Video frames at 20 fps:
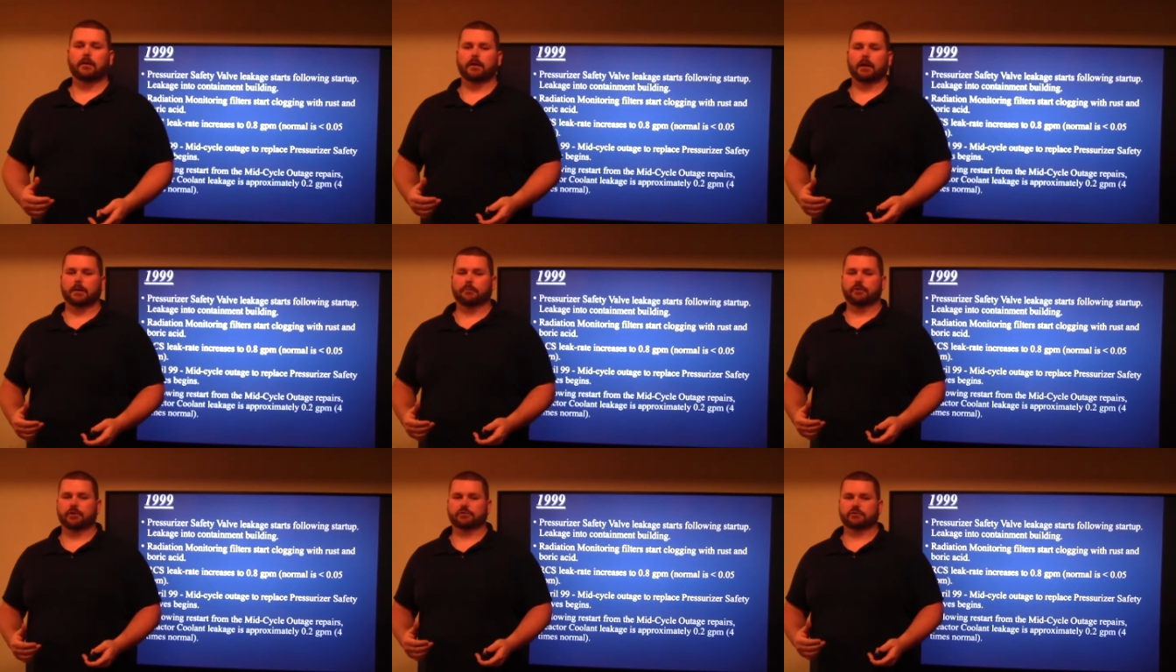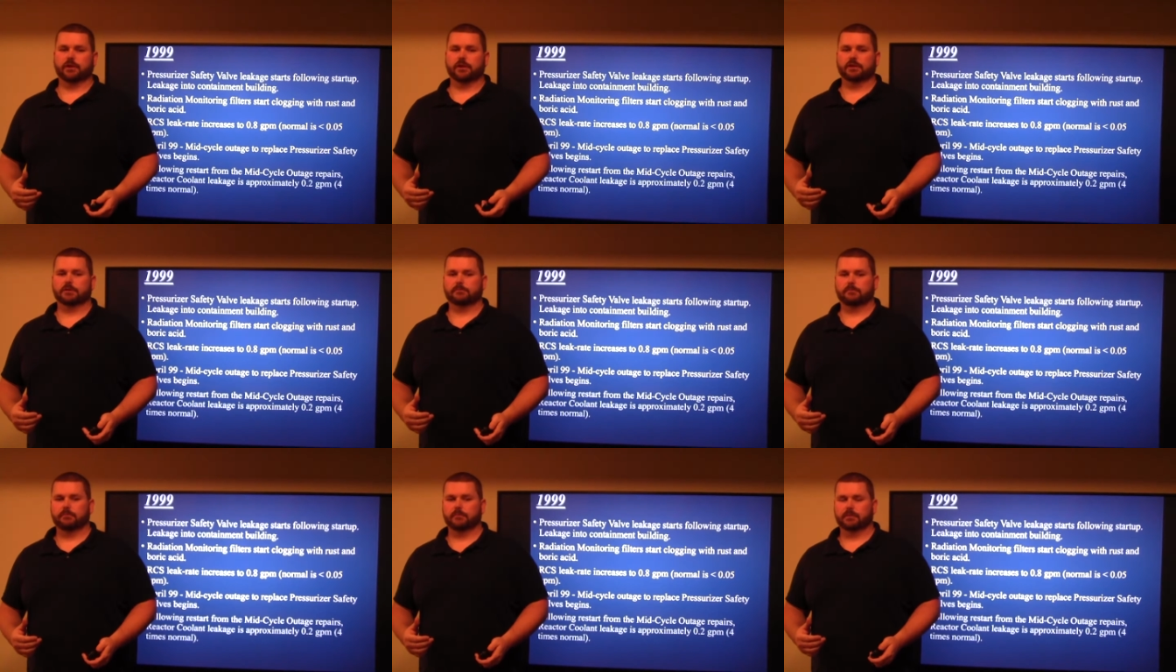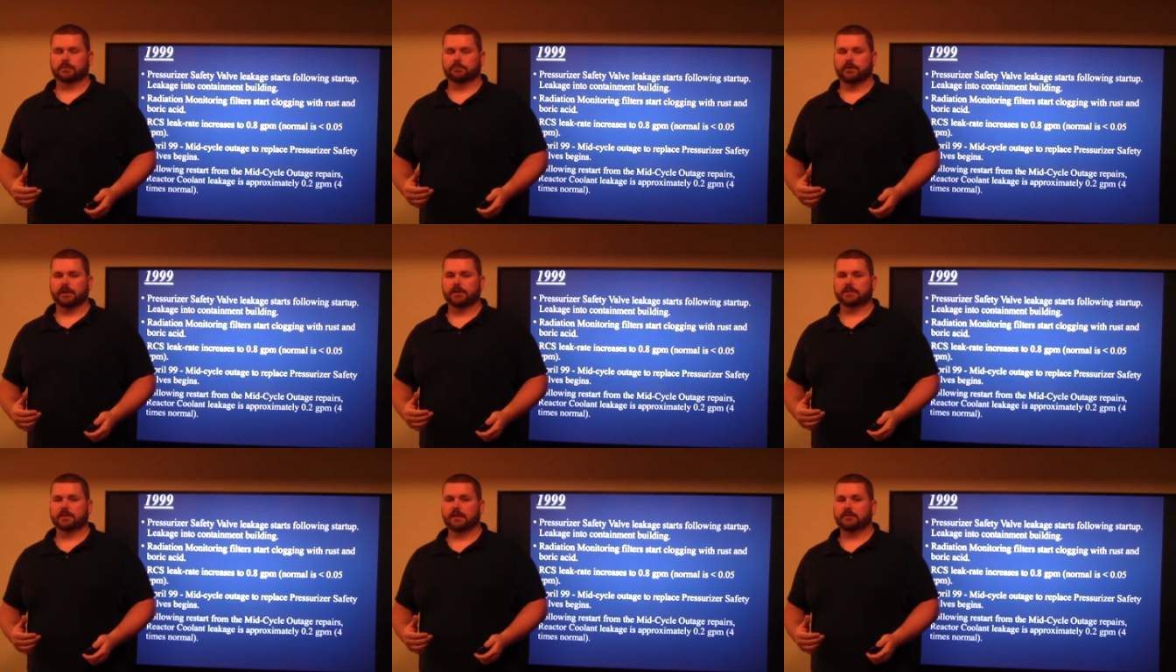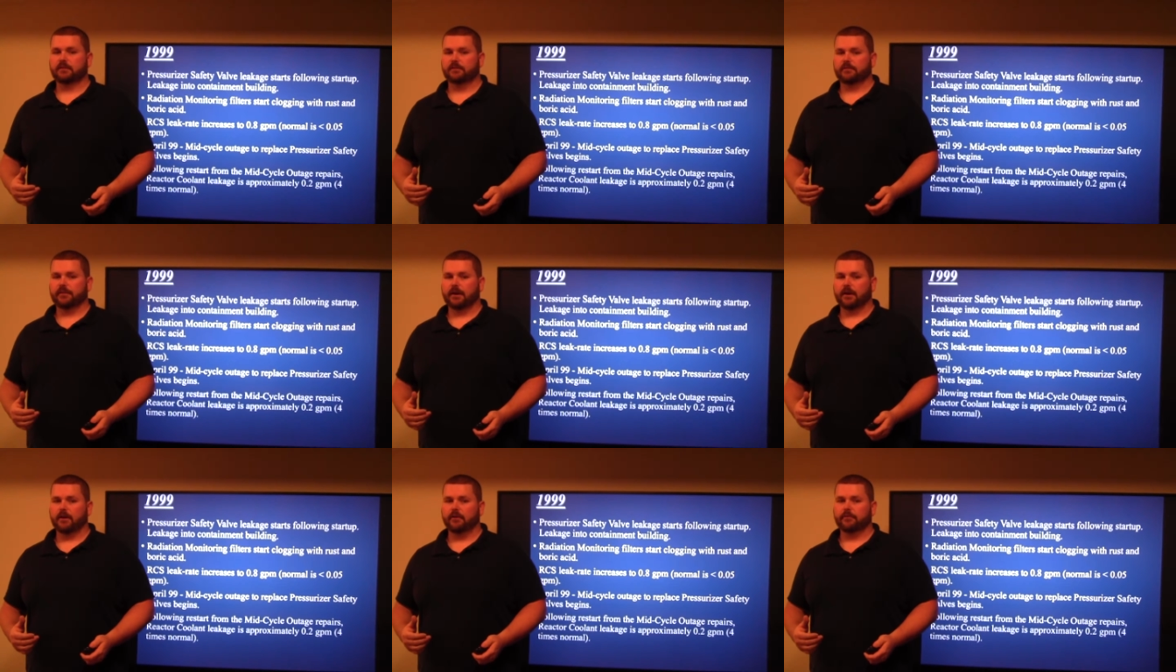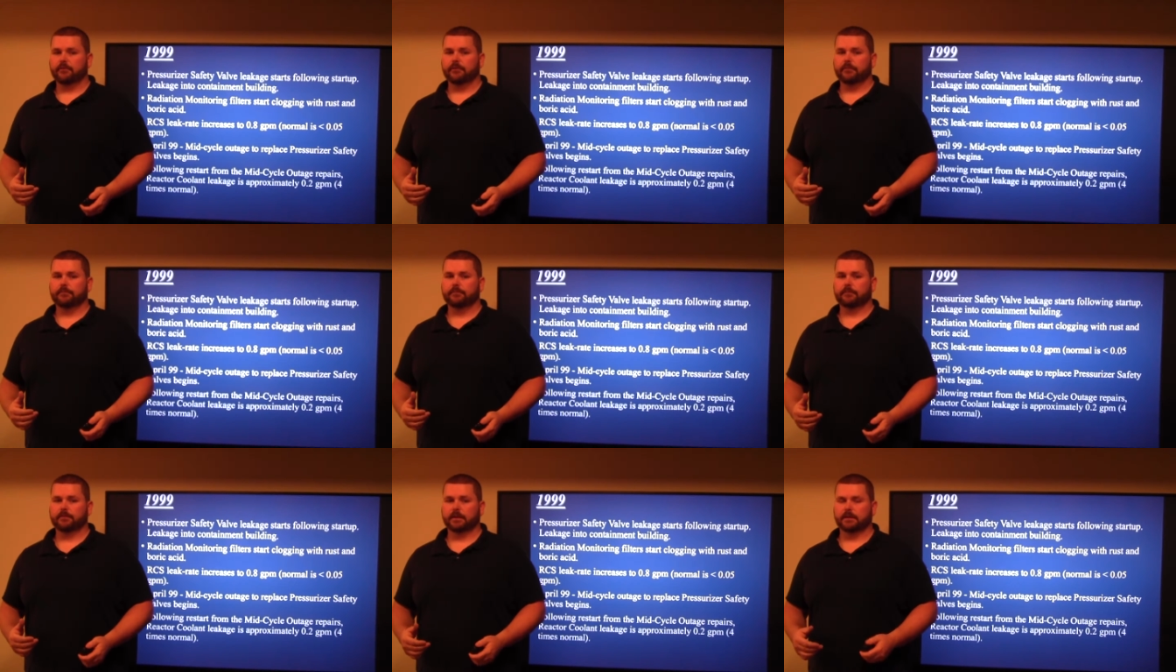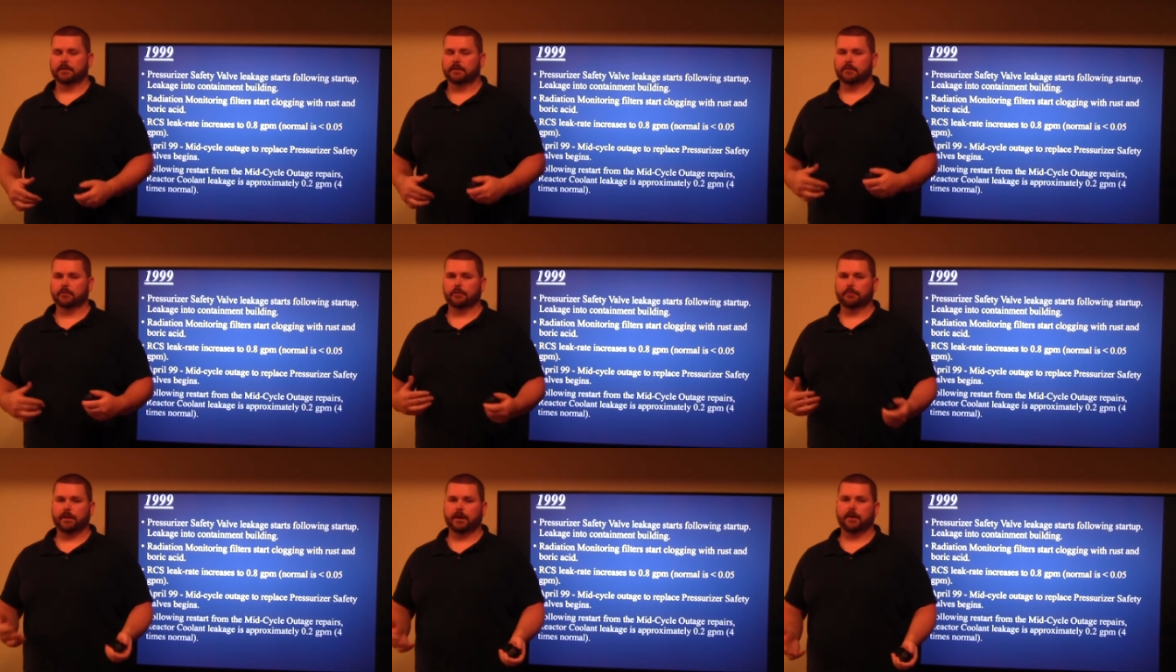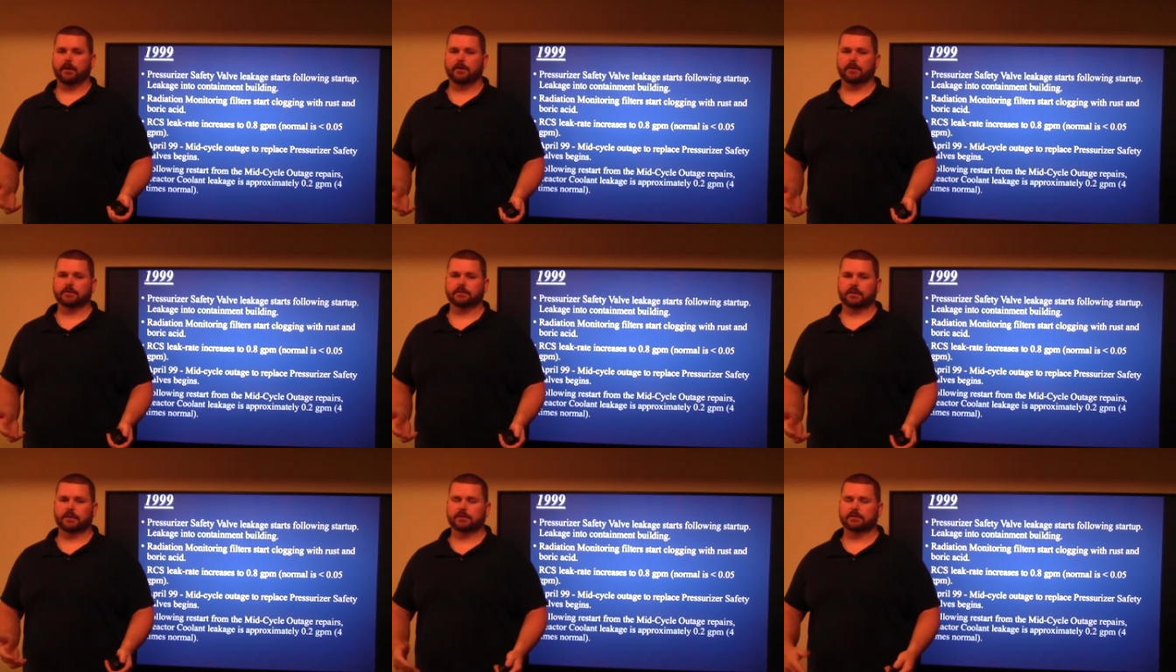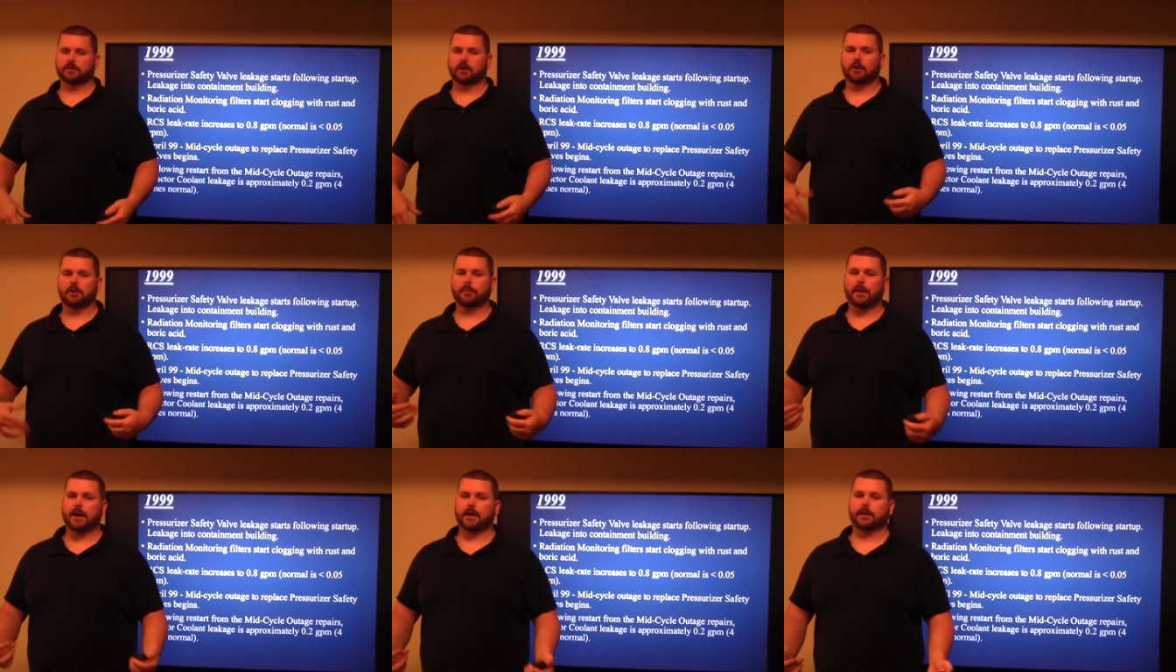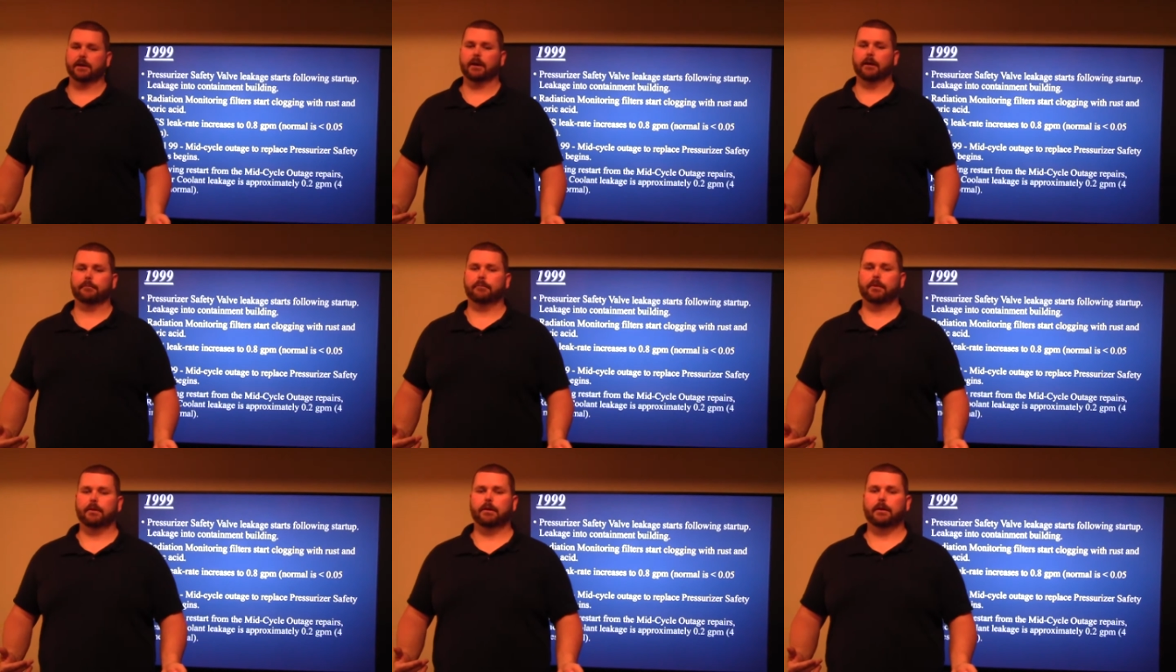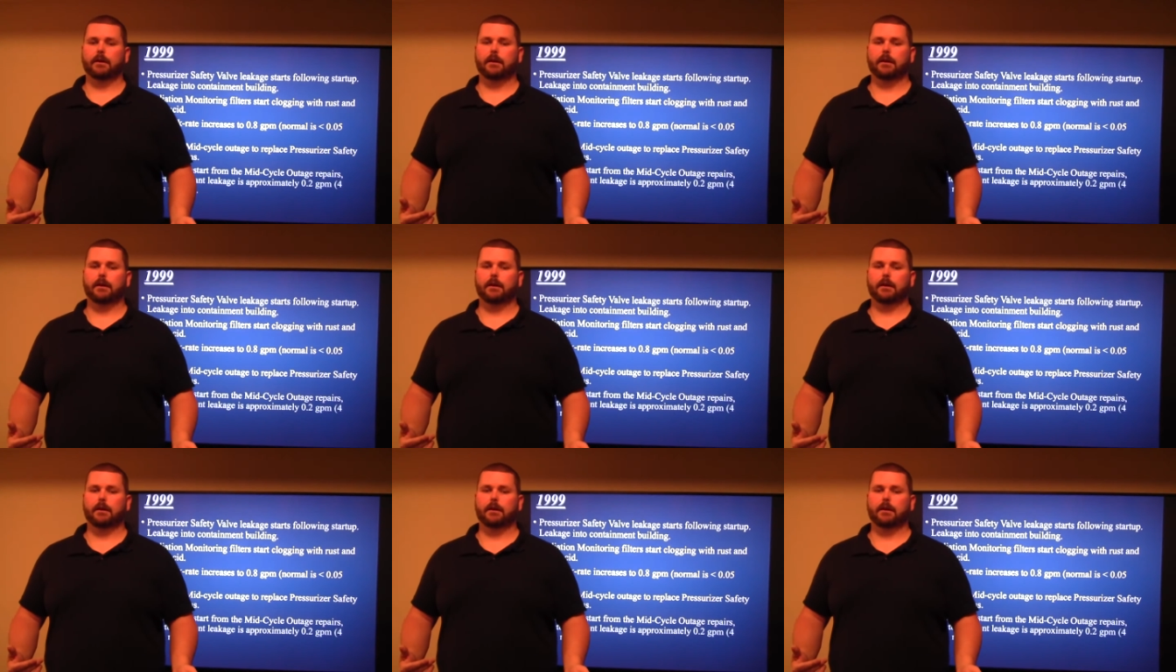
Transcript: pressurized spray safety valve. They did the repairs and they started back up.